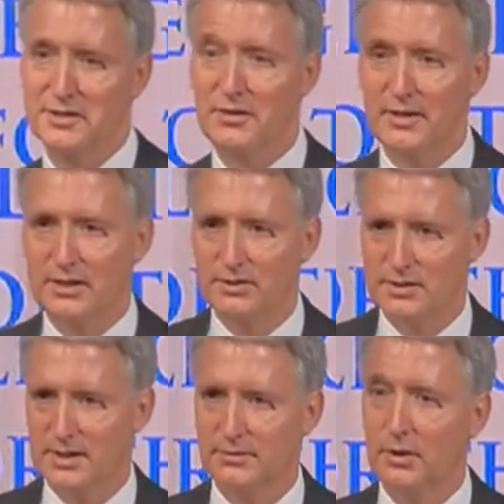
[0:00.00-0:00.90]
So you think to
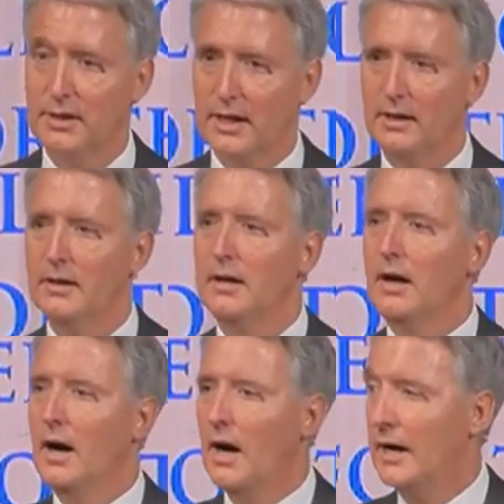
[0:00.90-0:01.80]
yourself, okay,
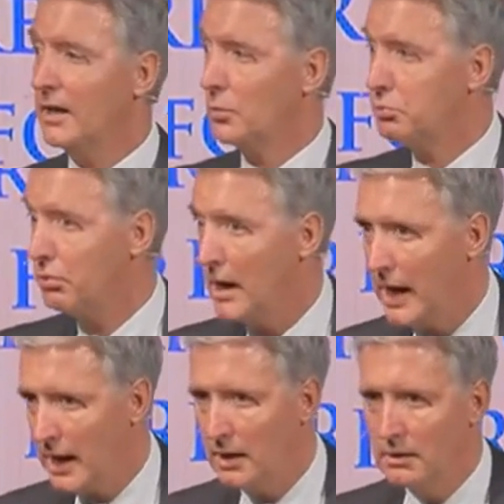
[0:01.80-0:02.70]
I got to
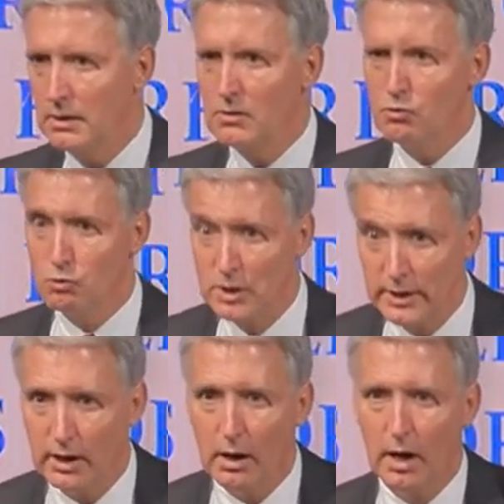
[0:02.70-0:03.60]
pray
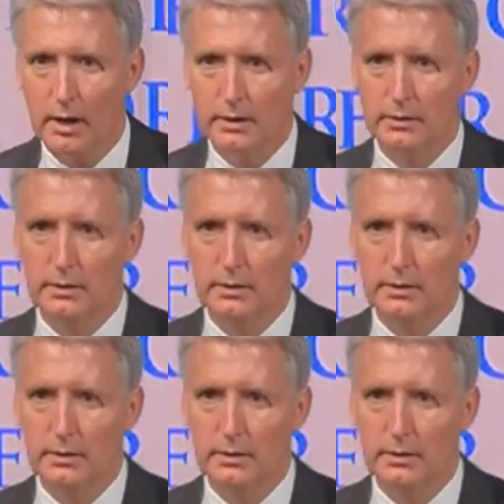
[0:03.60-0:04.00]
really hard,